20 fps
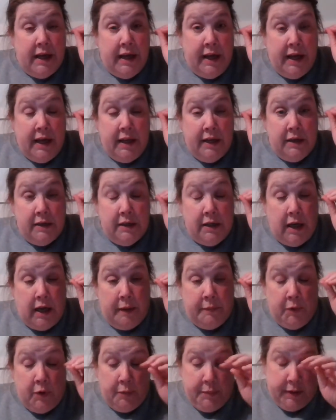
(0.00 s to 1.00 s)
and
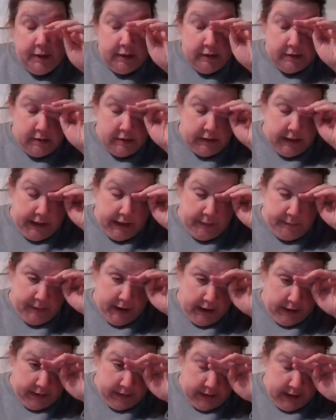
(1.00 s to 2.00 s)
I'm hoping that I'm
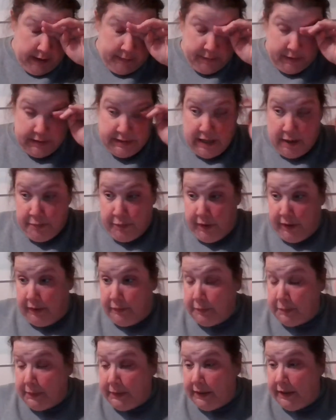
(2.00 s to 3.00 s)
going to stop
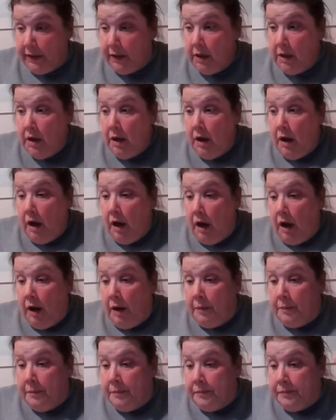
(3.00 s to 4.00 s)
rambling.
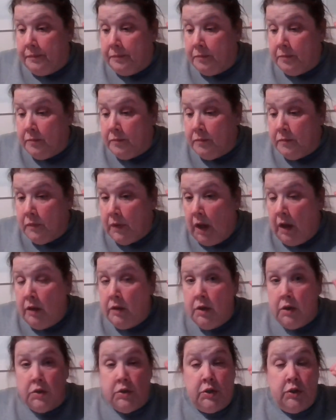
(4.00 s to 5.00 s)

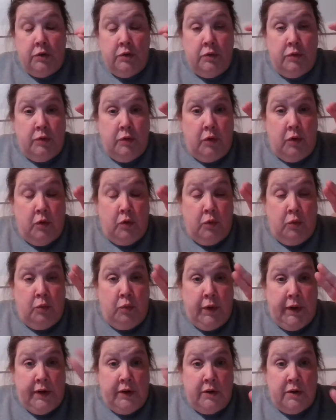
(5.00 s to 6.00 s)
The 2
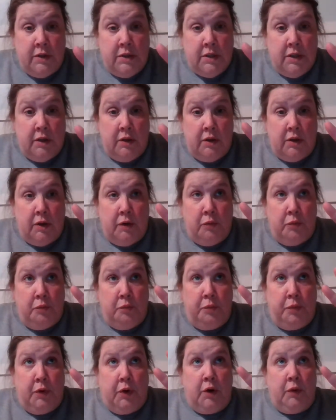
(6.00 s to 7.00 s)
winners, the
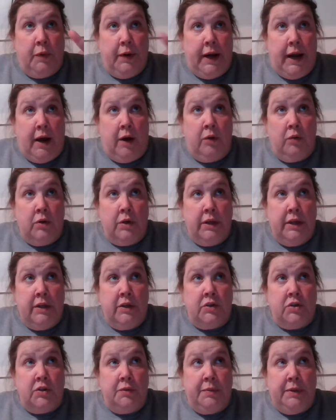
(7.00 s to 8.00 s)
book went out.
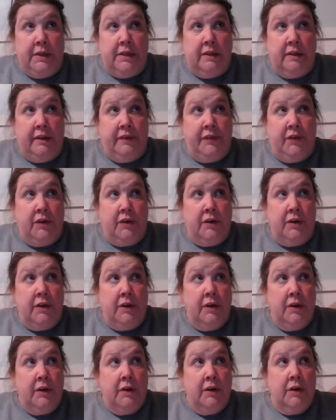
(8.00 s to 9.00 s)
It should be delivered,
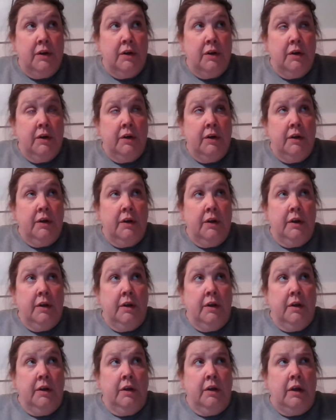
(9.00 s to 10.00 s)

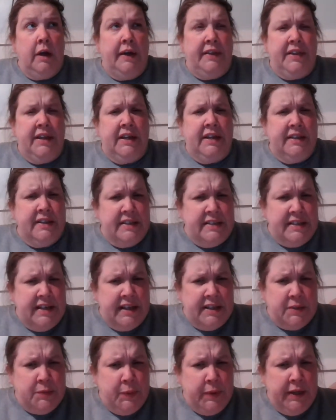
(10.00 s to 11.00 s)
I think, in this
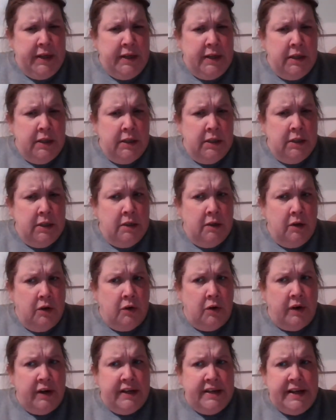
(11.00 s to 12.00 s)
next week,
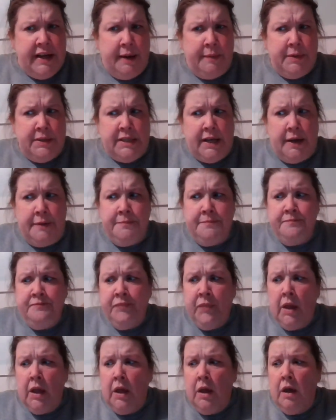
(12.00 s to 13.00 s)
according to Amazon.
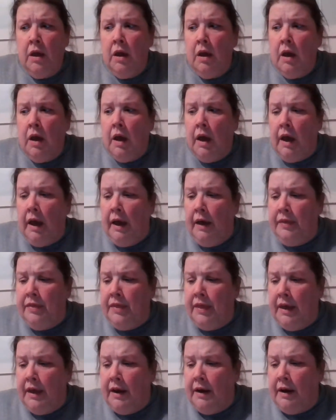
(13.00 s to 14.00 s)
And
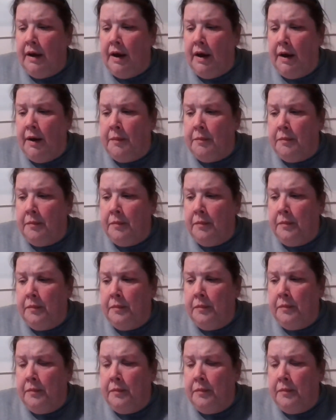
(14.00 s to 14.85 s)
then,